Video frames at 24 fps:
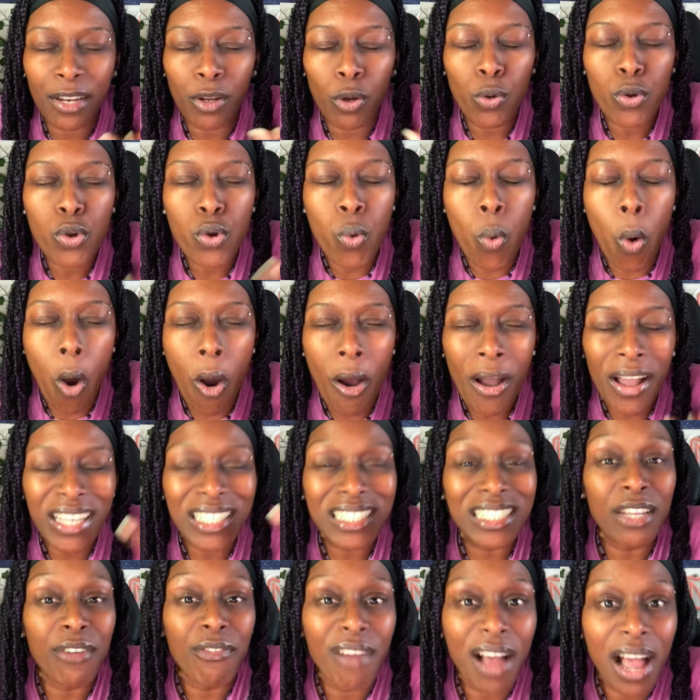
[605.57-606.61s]
and who you are as
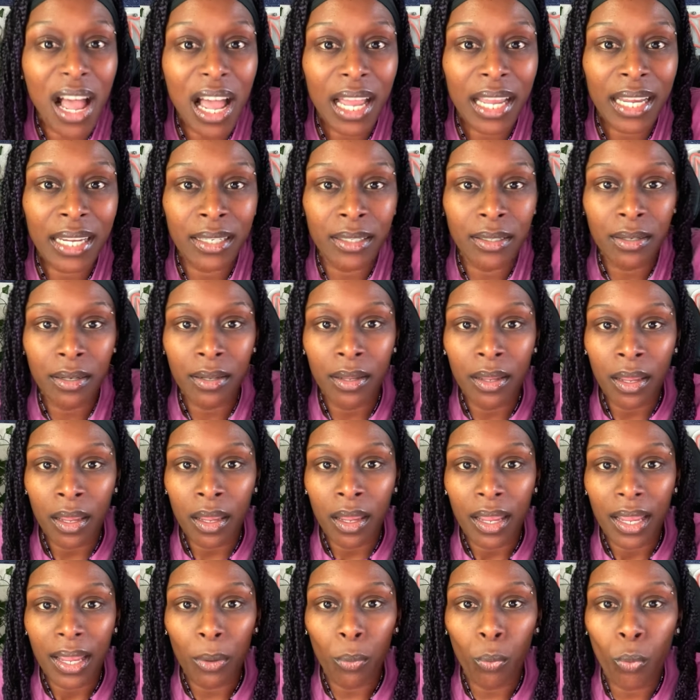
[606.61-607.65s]
divine
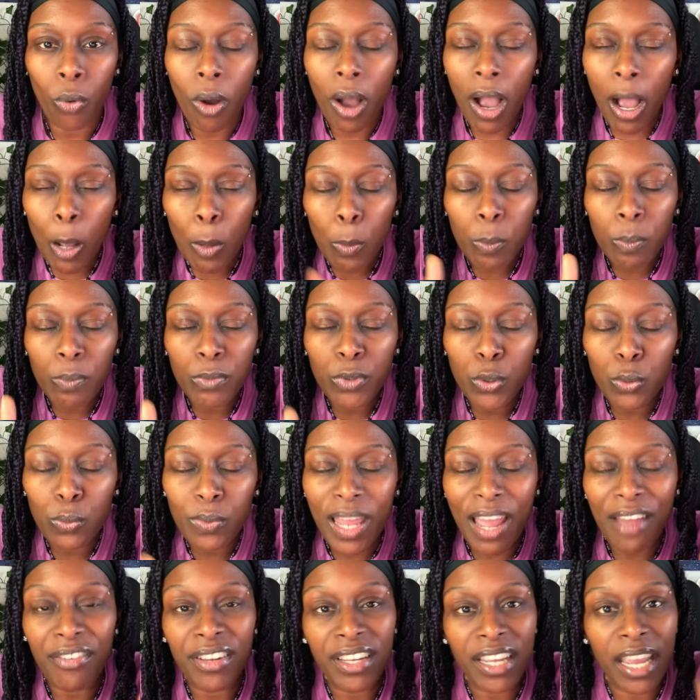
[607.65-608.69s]
will help you
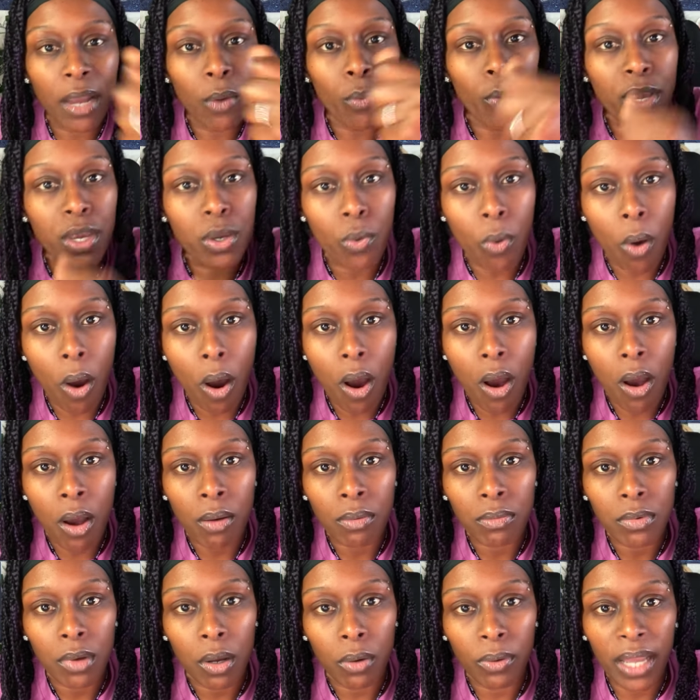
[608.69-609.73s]
navigate where you
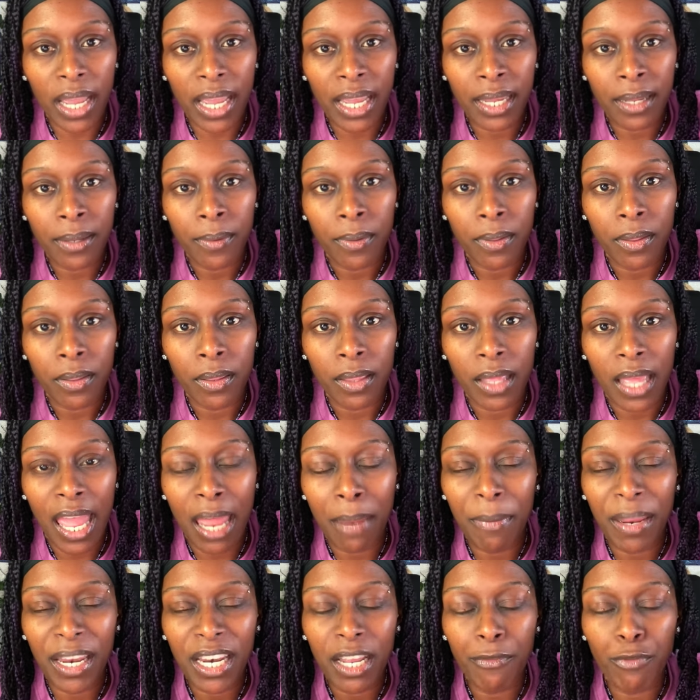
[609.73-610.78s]
are, okay?
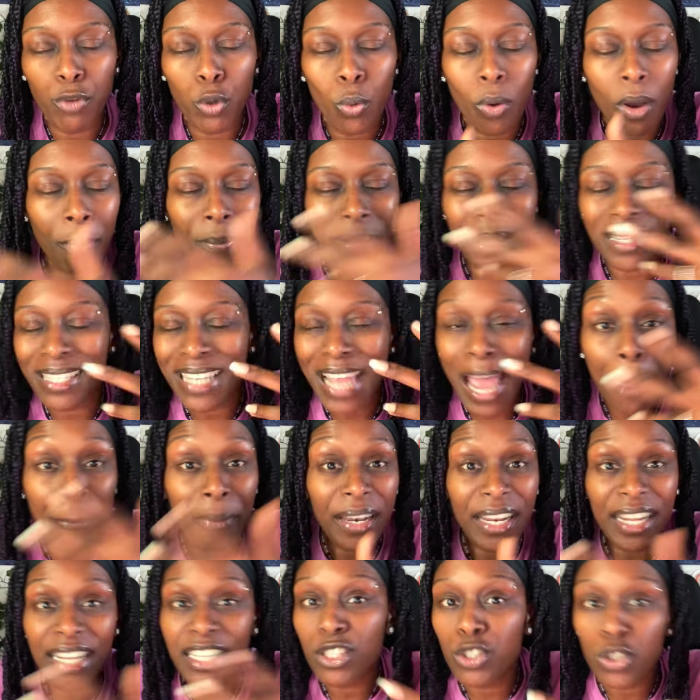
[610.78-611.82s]
And many of you have been
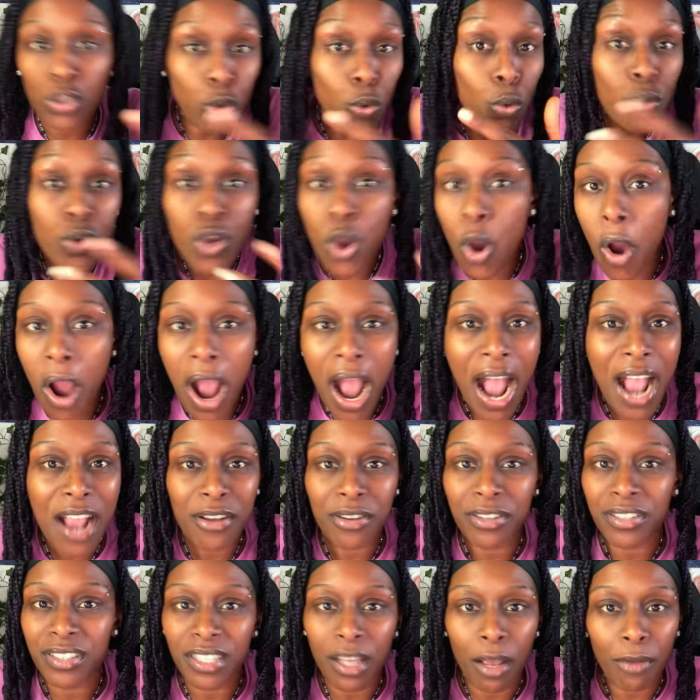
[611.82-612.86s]
tapping into your
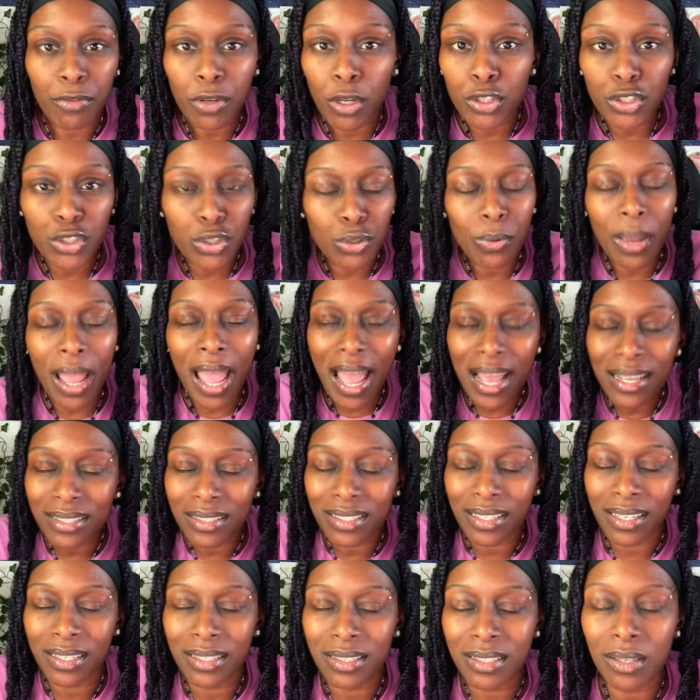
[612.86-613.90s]
higher self, your true
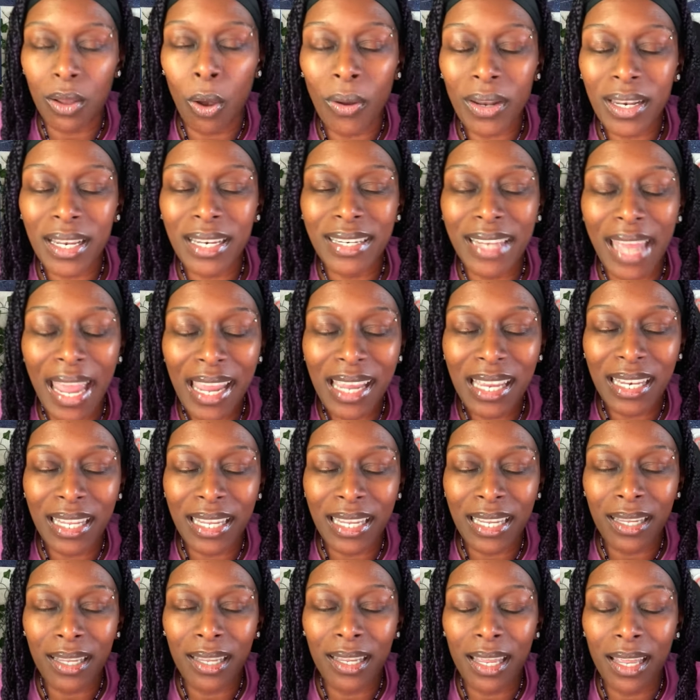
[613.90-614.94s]
essence on a
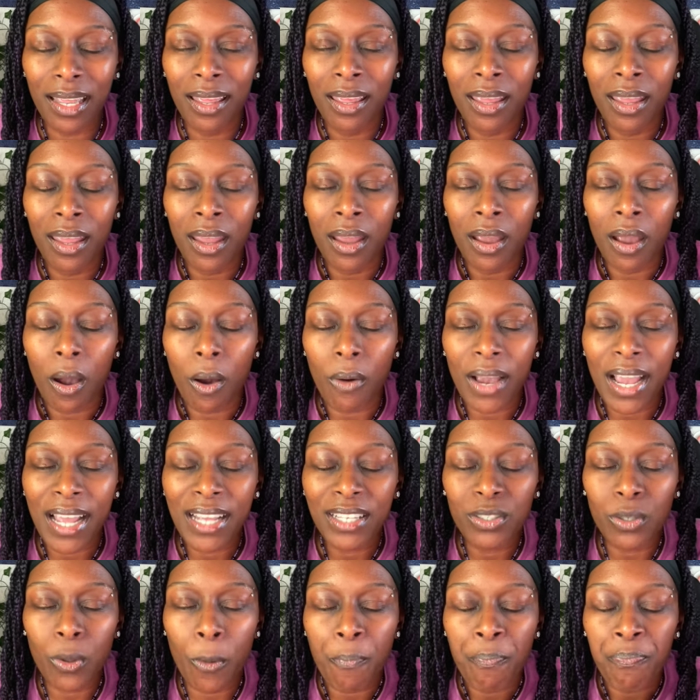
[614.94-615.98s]
daily. Okay,
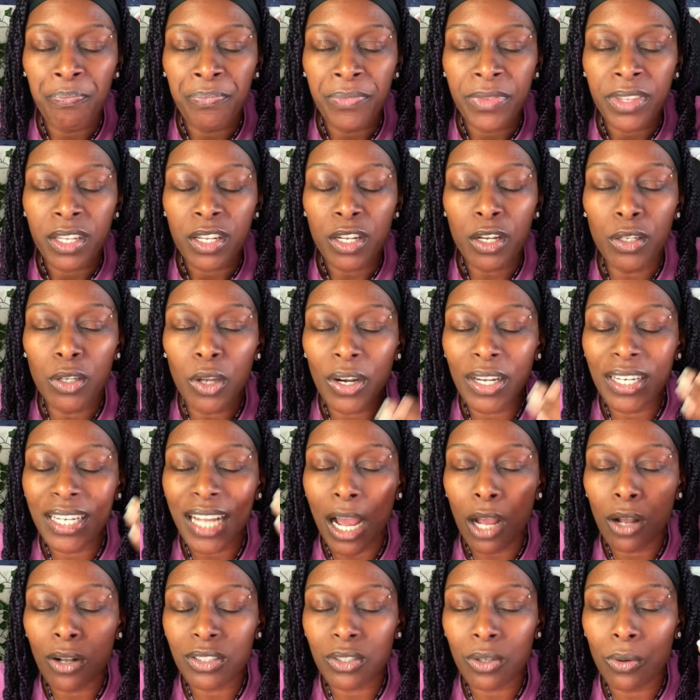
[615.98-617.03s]
so you're learning,
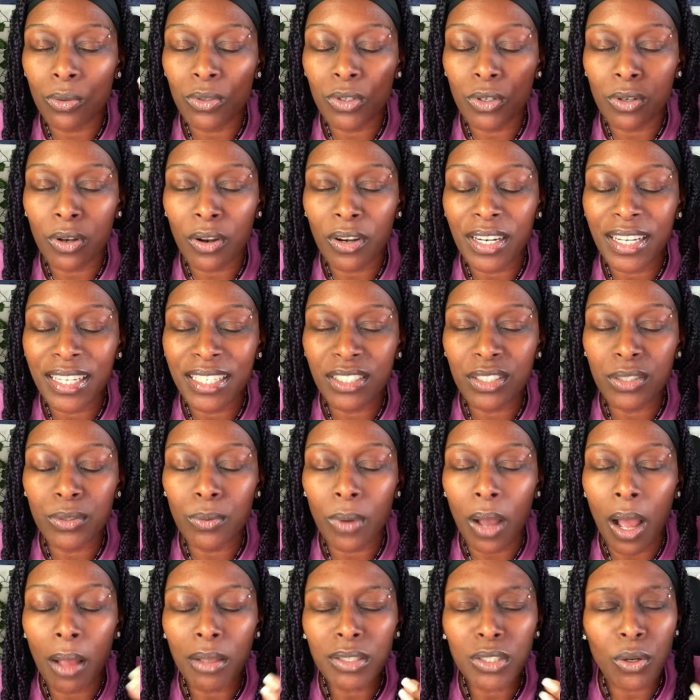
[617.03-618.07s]
I heard so you're learning to
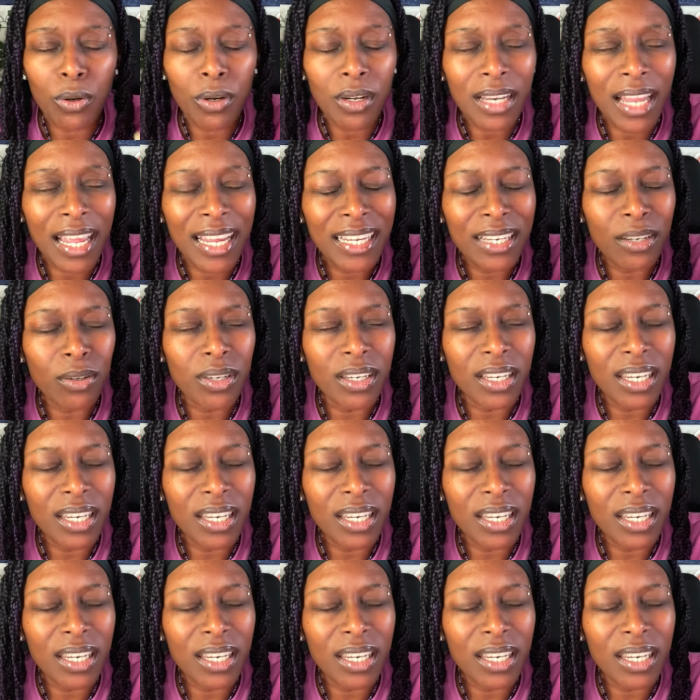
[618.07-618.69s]
also heard like